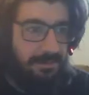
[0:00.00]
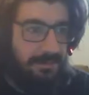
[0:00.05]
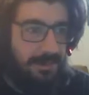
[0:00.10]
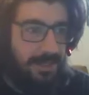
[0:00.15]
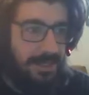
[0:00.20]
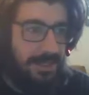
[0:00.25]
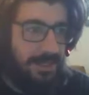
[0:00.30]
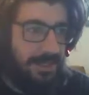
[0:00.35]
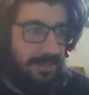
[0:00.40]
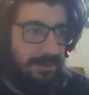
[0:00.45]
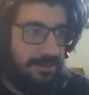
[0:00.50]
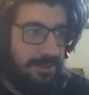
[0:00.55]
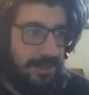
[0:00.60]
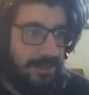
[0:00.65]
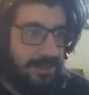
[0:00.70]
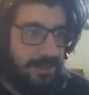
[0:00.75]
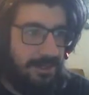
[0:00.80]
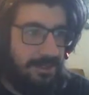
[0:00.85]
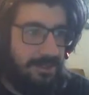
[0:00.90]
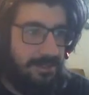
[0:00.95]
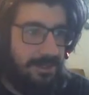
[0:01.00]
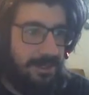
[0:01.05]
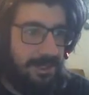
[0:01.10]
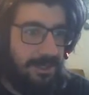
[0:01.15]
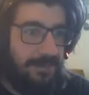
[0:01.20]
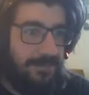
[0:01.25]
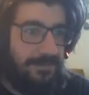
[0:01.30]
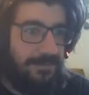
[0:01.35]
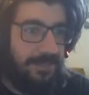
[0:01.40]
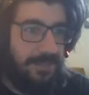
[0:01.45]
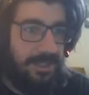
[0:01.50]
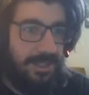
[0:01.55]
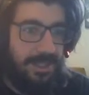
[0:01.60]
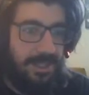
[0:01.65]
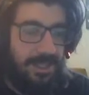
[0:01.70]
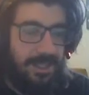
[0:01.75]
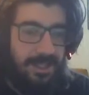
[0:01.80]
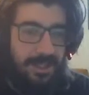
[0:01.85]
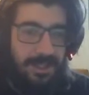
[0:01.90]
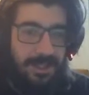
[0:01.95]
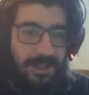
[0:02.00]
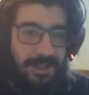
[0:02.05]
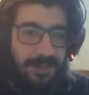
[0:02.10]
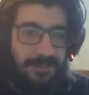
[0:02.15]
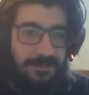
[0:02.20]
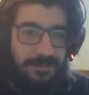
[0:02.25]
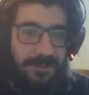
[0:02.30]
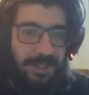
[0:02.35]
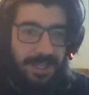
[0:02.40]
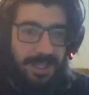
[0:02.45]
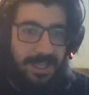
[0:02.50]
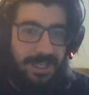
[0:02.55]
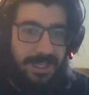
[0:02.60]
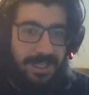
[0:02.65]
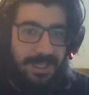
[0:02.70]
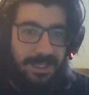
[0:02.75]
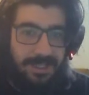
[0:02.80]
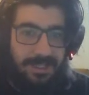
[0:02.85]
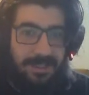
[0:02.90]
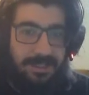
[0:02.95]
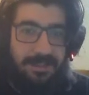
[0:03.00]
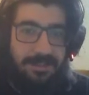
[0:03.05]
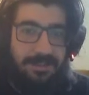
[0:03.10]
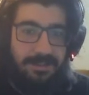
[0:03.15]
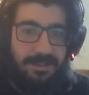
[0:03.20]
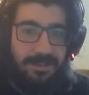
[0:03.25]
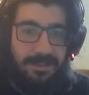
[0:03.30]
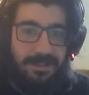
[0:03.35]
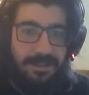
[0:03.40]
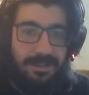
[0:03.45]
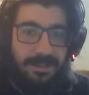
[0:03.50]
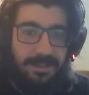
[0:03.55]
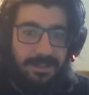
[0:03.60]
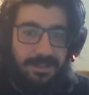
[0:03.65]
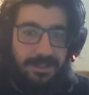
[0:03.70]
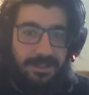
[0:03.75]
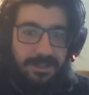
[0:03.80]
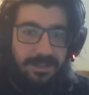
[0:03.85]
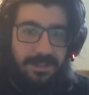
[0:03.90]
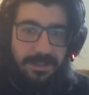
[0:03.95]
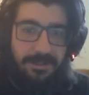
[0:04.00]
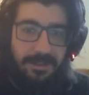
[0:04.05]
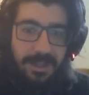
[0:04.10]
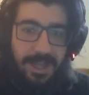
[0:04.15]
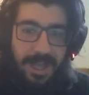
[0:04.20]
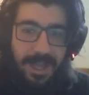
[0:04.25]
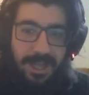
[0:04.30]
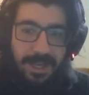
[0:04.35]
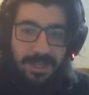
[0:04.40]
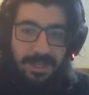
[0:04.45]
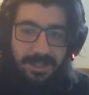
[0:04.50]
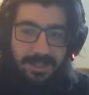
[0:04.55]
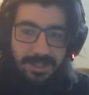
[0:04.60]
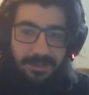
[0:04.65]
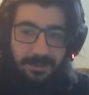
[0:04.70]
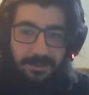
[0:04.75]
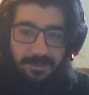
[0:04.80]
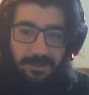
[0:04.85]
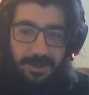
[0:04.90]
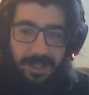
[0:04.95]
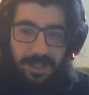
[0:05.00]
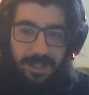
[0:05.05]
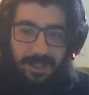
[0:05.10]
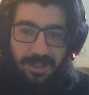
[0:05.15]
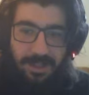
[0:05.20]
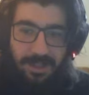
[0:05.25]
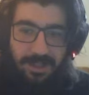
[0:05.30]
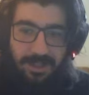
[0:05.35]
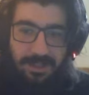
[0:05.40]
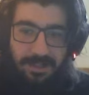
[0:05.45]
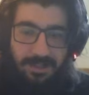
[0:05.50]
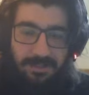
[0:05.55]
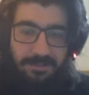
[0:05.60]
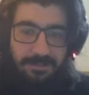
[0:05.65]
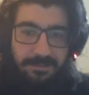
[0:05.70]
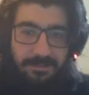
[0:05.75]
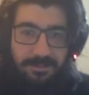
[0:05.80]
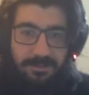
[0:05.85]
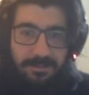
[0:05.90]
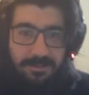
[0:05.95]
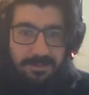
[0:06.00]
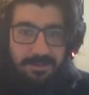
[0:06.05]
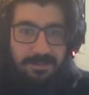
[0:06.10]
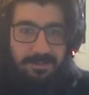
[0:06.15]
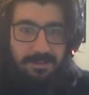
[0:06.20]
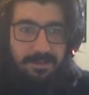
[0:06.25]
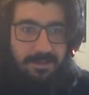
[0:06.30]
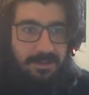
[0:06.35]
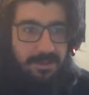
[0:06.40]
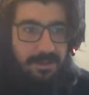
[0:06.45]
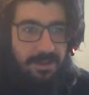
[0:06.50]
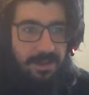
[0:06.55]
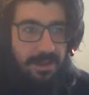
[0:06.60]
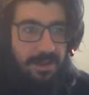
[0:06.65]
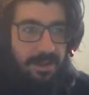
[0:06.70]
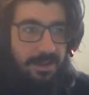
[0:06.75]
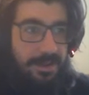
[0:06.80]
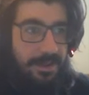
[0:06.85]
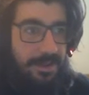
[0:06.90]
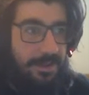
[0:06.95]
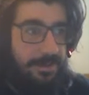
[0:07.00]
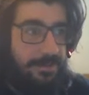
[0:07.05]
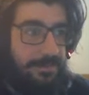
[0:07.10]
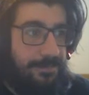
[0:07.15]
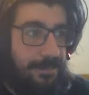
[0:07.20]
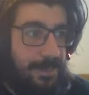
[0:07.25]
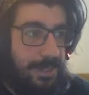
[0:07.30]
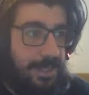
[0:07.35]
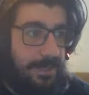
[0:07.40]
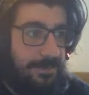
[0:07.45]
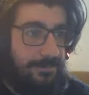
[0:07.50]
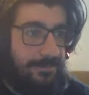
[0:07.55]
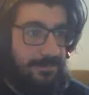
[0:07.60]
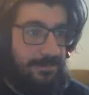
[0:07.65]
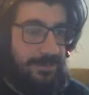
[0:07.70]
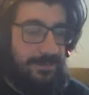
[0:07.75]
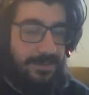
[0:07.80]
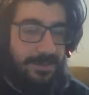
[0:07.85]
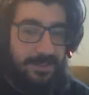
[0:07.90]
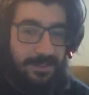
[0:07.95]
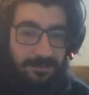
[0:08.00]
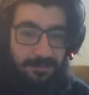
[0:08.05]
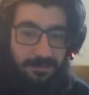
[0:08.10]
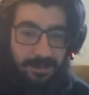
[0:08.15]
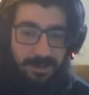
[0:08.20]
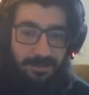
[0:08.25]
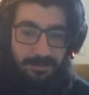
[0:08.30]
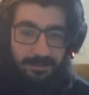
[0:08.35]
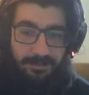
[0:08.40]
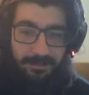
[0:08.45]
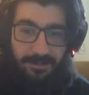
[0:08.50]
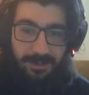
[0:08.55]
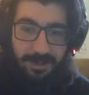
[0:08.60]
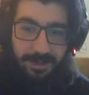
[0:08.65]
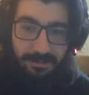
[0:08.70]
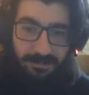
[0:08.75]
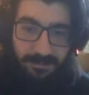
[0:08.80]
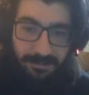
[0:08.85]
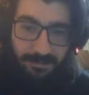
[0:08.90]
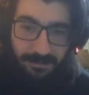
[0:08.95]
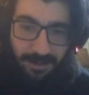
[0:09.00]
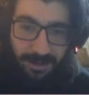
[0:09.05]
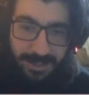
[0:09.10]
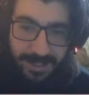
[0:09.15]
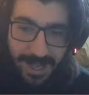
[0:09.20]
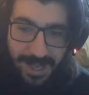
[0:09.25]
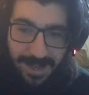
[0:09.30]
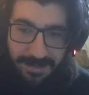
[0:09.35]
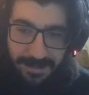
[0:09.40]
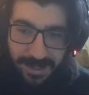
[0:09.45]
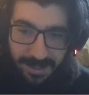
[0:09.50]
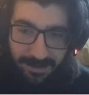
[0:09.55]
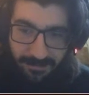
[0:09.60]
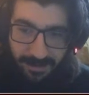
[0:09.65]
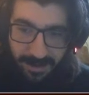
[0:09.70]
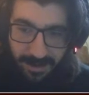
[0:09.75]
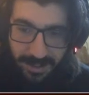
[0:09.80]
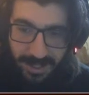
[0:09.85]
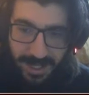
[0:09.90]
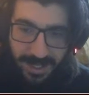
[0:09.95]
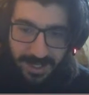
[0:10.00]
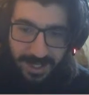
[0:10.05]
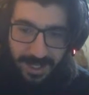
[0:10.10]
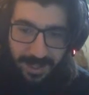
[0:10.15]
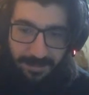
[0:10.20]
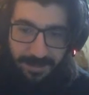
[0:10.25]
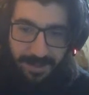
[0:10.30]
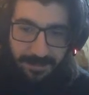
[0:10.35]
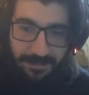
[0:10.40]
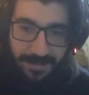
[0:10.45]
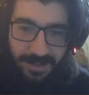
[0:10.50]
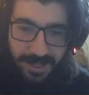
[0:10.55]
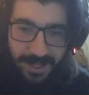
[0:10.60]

gauntlet runs. So hopefully I can do that and do it well. Um, but yeah, we're we're we're gaming. We're getting up the